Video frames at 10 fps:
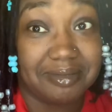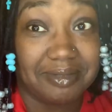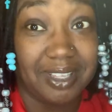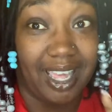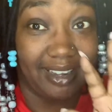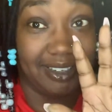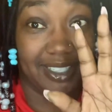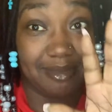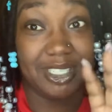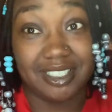like,
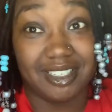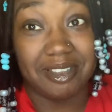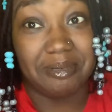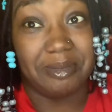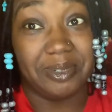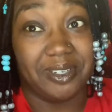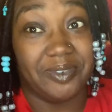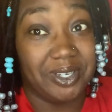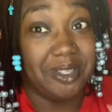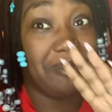as much as other people live
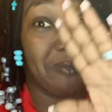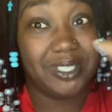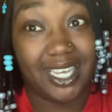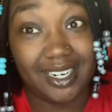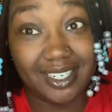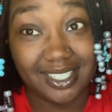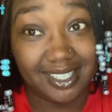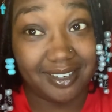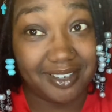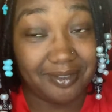in other people's head in this
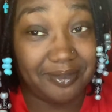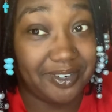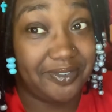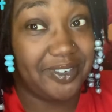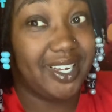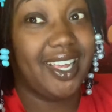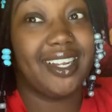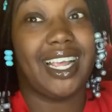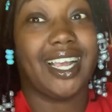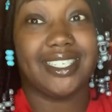sector rent free.
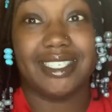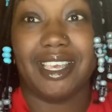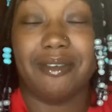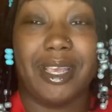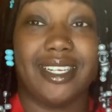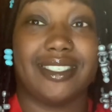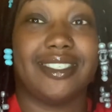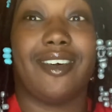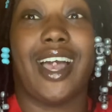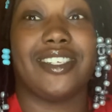Like, I just can't imagine.
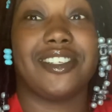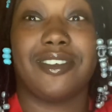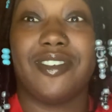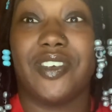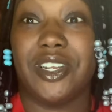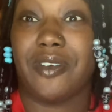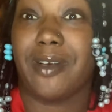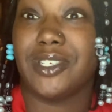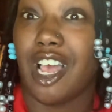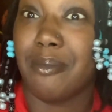So I just don't even interact
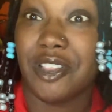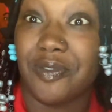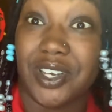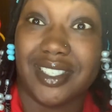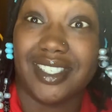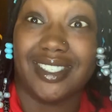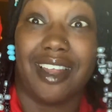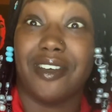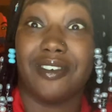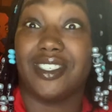with y'all motherfuckers, because I
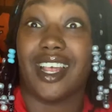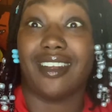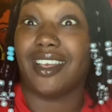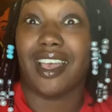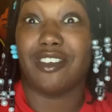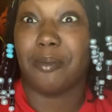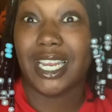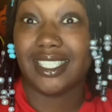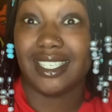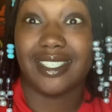know y'all ain't got
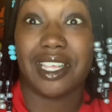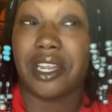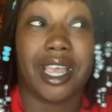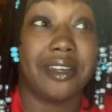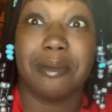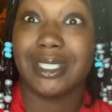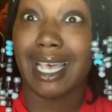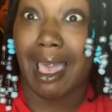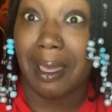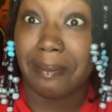nobody sense. Y'all ain't got nothing but
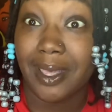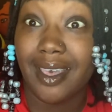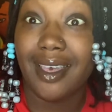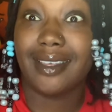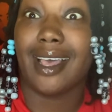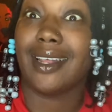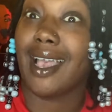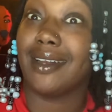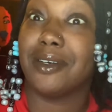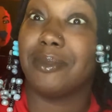time. Y'all ain't
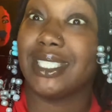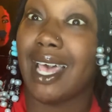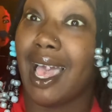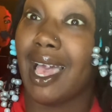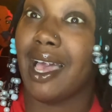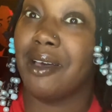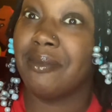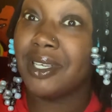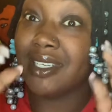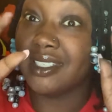got nothing but time
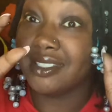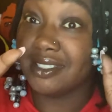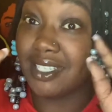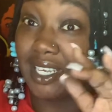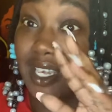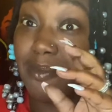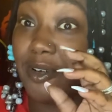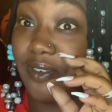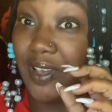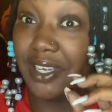and
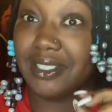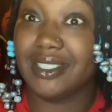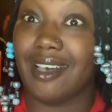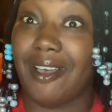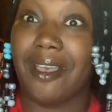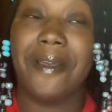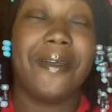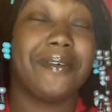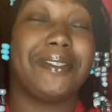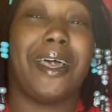keyboard fingers. Okay,
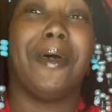so